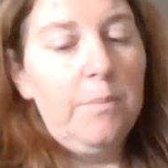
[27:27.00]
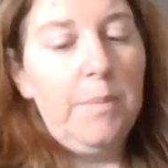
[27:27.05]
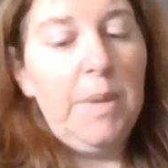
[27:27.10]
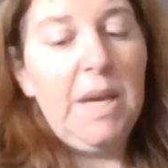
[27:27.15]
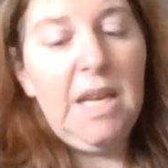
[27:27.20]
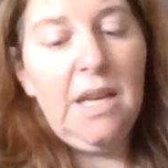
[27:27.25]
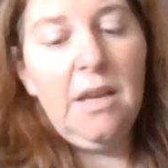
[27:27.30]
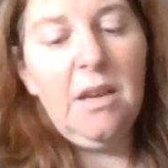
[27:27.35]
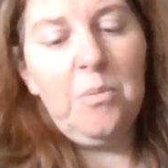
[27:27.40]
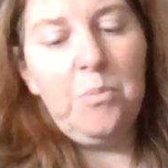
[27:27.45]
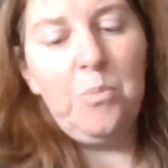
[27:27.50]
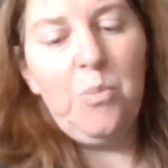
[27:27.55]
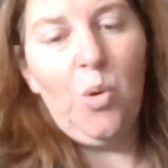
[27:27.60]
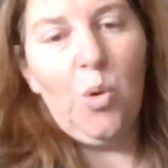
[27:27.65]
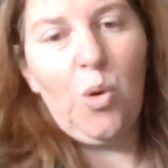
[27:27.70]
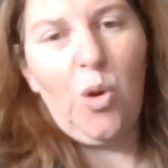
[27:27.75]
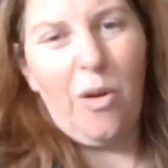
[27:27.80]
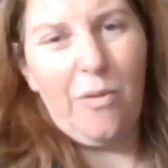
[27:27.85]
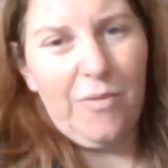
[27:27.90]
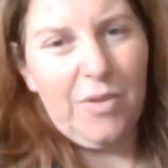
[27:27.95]
beading I'm
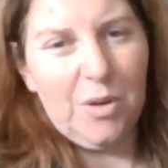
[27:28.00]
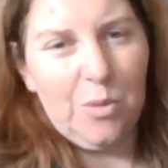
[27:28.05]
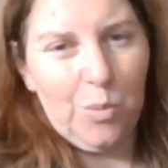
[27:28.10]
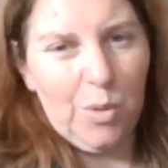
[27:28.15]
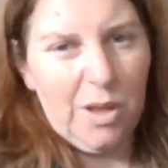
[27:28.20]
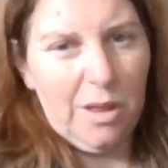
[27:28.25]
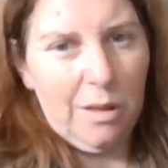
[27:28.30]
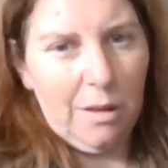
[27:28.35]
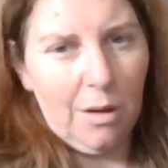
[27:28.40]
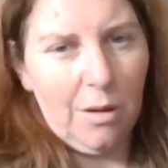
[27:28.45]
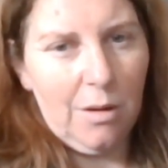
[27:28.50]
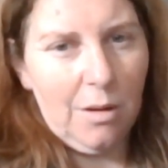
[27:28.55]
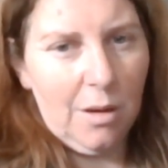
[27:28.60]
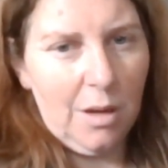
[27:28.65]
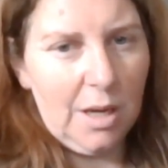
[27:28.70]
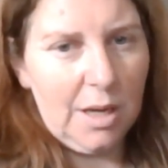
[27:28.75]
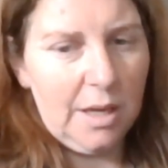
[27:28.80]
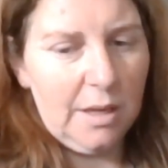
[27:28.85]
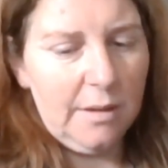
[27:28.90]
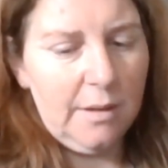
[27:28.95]
more confident with though.
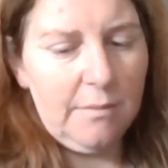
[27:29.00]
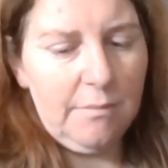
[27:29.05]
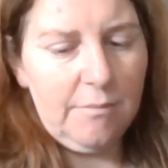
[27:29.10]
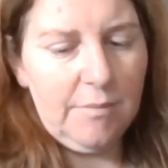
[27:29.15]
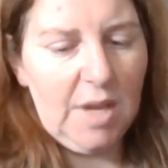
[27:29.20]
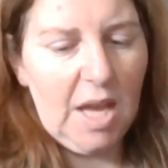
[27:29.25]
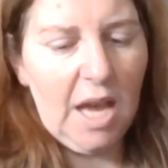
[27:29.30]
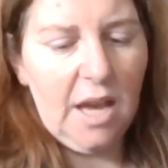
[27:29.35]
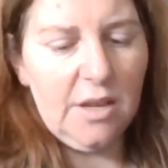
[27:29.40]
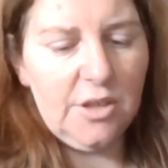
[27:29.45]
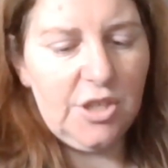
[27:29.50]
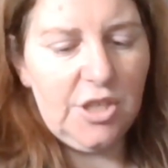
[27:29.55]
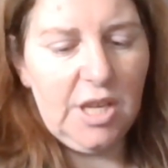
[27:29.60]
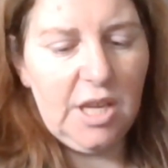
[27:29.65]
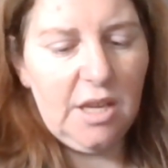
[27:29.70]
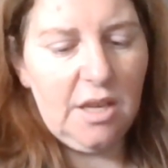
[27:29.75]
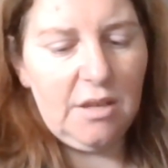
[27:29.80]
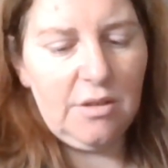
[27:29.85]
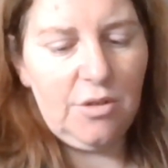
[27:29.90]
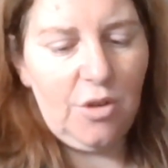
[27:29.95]
I can couch
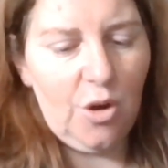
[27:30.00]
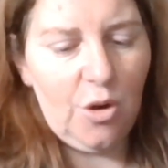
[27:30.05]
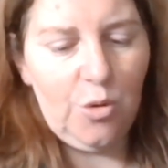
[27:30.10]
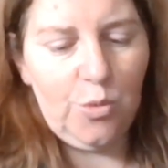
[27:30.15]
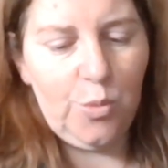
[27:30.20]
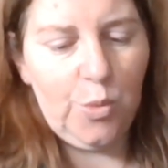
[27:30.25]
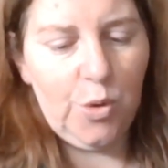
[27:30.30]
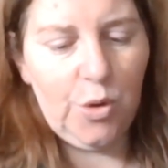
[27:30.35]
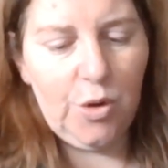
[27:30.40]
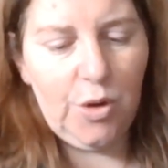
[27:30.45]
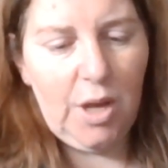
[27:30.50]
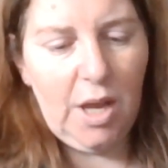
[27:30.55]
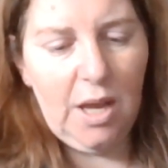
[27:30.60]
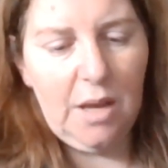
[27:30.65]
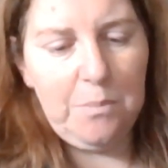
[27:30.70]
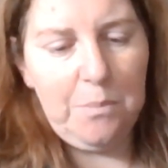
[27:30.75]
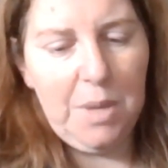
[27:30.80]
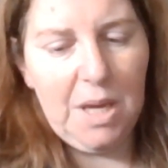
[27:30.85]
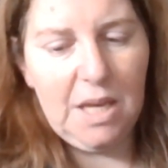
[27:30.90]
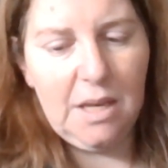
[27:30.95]
down gold work
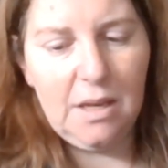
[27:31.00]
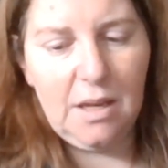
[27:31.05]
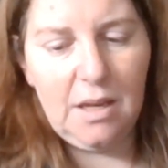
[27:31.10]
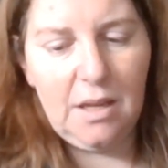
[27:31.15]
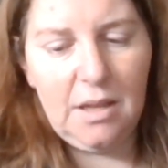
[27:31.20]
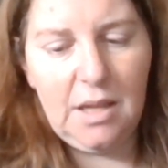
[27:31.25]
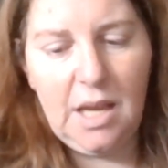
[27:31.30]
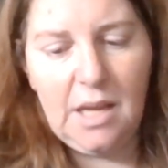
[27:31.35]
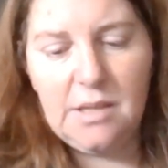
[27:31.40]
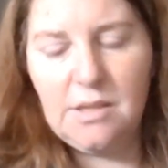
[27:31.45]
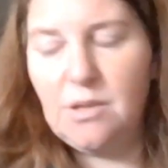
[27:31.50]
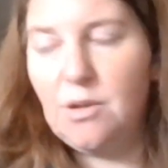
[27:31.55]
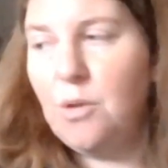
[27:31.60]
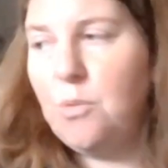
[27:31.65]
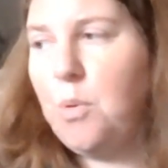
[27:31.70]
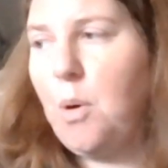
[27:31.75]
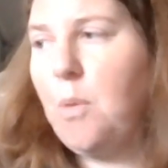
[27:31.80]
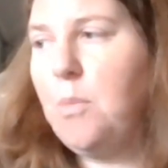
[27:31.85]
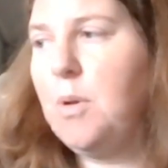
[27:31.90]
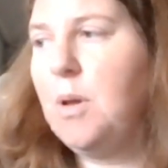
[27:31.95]
and beading, and that's
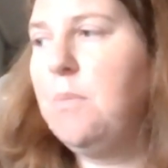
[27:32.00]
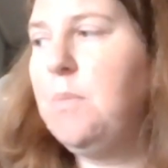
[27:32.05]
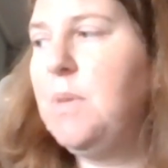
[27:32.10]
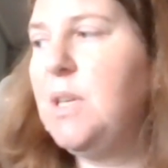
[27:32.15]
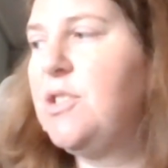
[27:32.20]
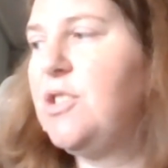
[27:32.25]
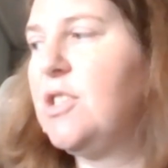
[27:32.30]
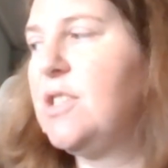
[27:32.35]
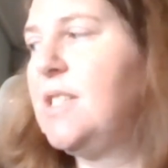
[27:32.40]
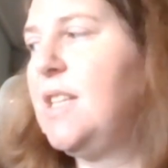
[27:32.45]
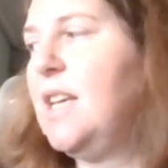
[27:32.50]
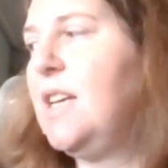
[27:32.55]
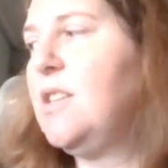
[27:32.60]
no problem. It's just